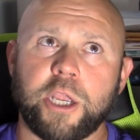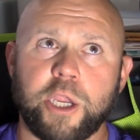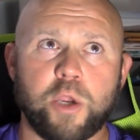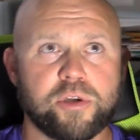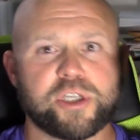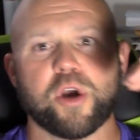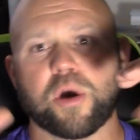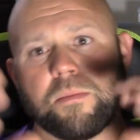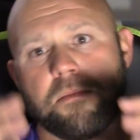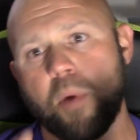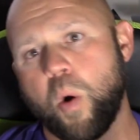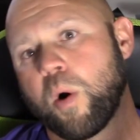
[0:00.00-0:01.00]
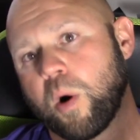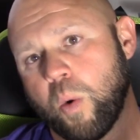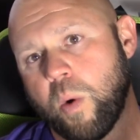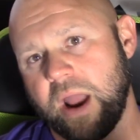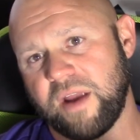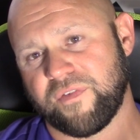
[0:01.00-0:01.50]
you took more
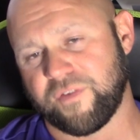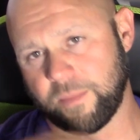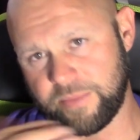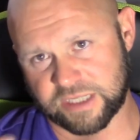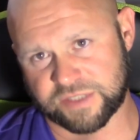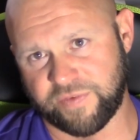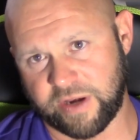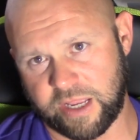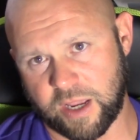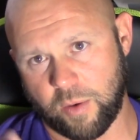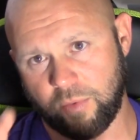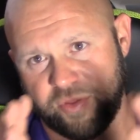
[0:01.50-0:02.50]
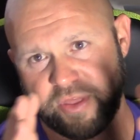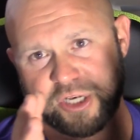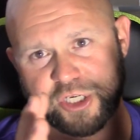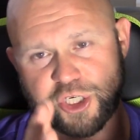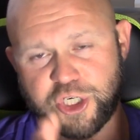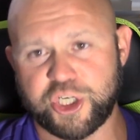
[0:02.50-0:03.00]
away from this video
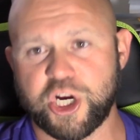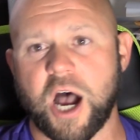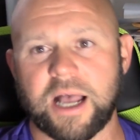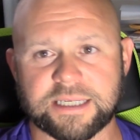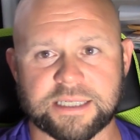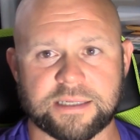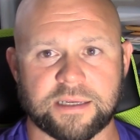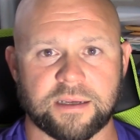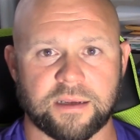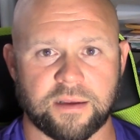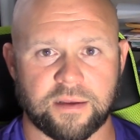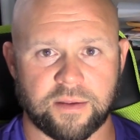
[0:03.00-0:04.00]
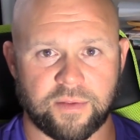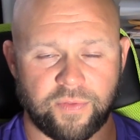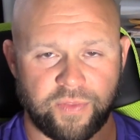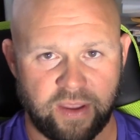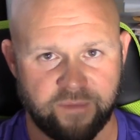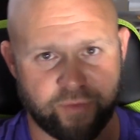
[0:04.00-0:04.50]
than just
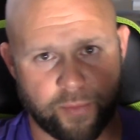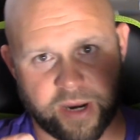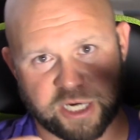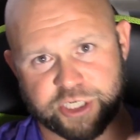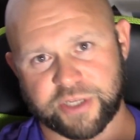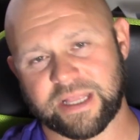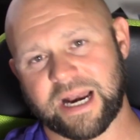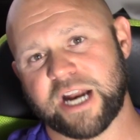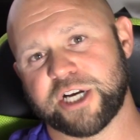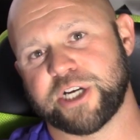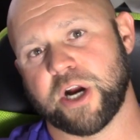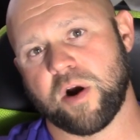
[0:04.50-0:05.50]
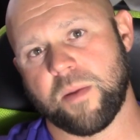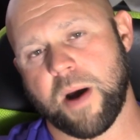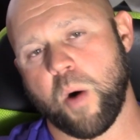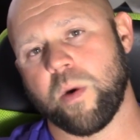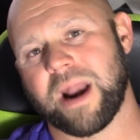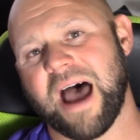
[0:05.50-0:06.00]
the information that I shared
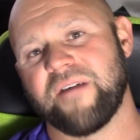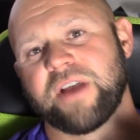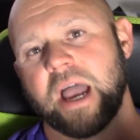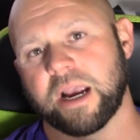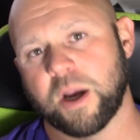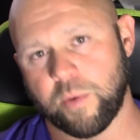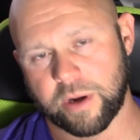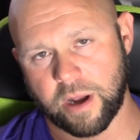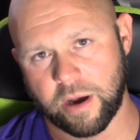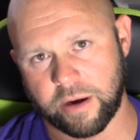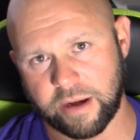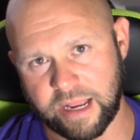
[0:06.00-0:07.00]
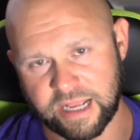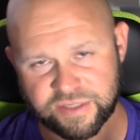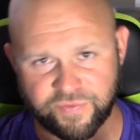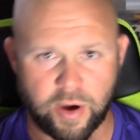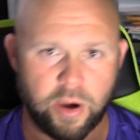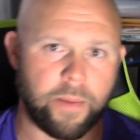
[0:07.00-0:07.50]
about what I've got going on. It's
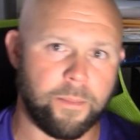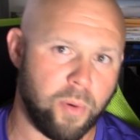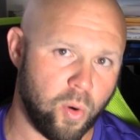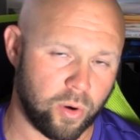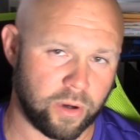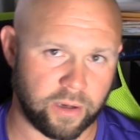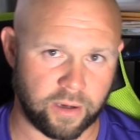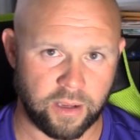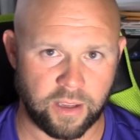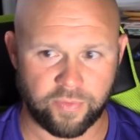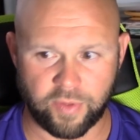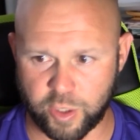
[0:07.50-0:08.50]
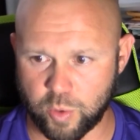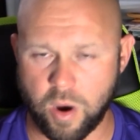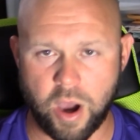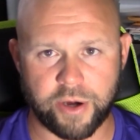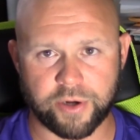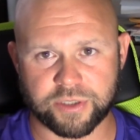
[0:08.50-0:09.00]
very important that you
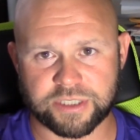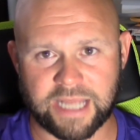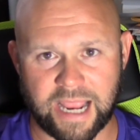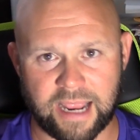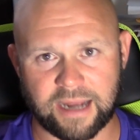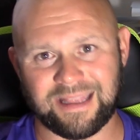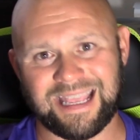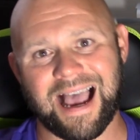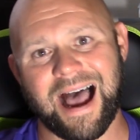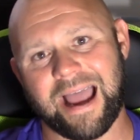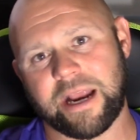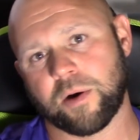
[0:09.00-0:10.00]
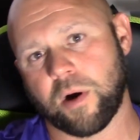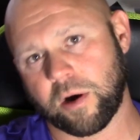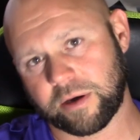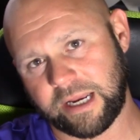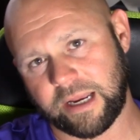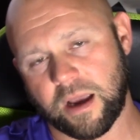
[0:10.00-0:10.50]
understand the
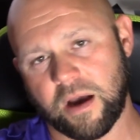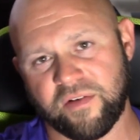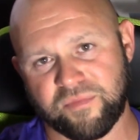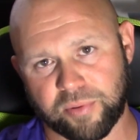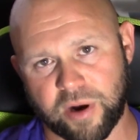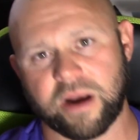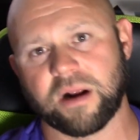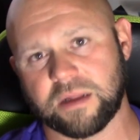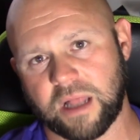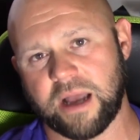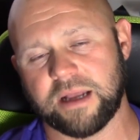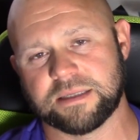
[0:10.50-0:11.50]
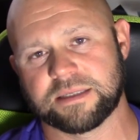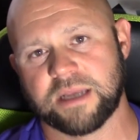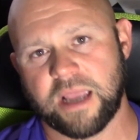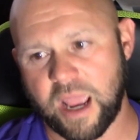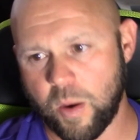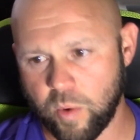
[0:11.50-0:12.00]
hierarchy of product lines
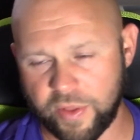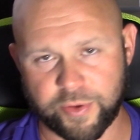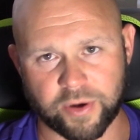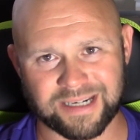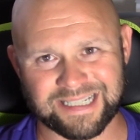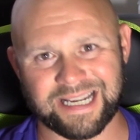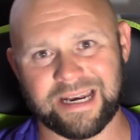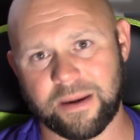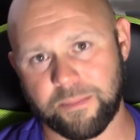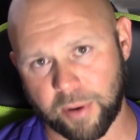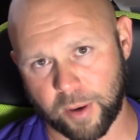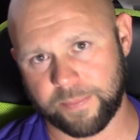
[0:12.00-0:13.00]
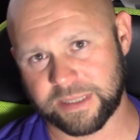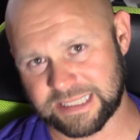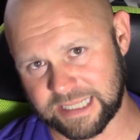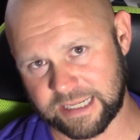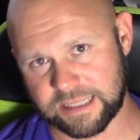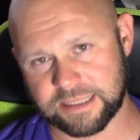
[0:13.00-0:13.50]
and what their intended purpose
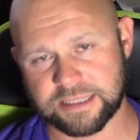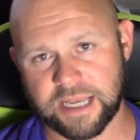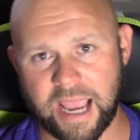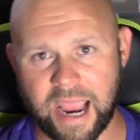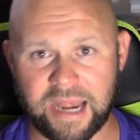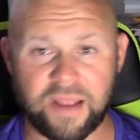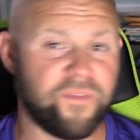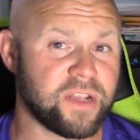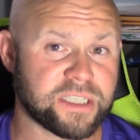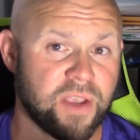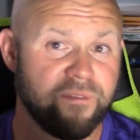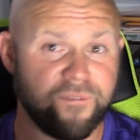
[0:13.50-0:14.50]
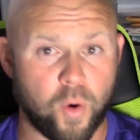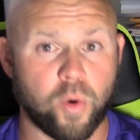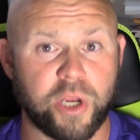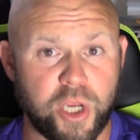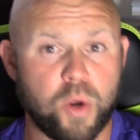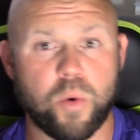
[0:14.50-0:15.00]
is, and if it's for
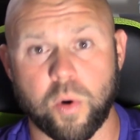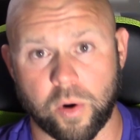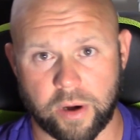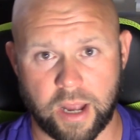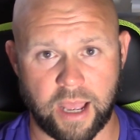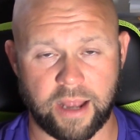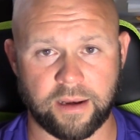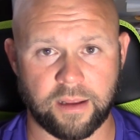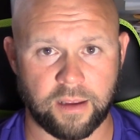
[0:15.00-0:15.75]
you or not.